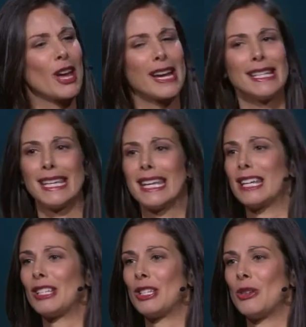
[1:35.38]

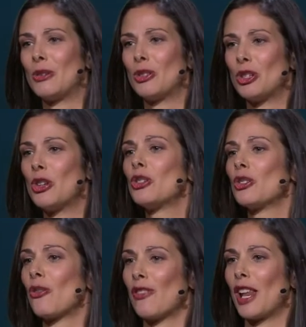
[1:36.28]
idea to choose
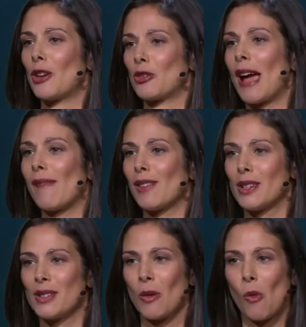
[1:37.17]
your fellow
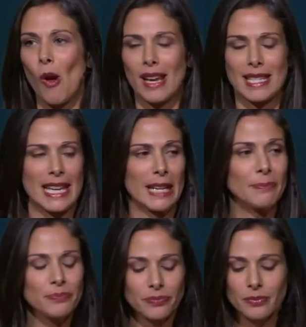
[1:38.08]
travelers wisely.
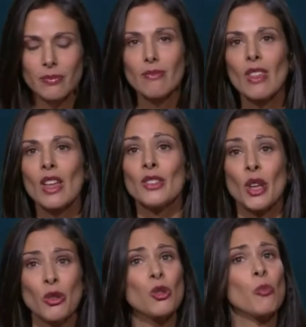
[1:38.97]

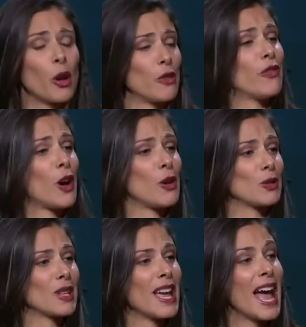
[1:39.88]
Social
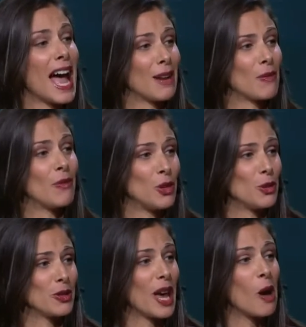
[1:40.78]
profiles and
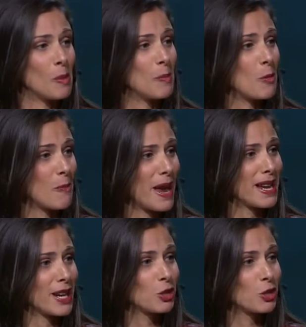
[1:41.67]
reviews help people make a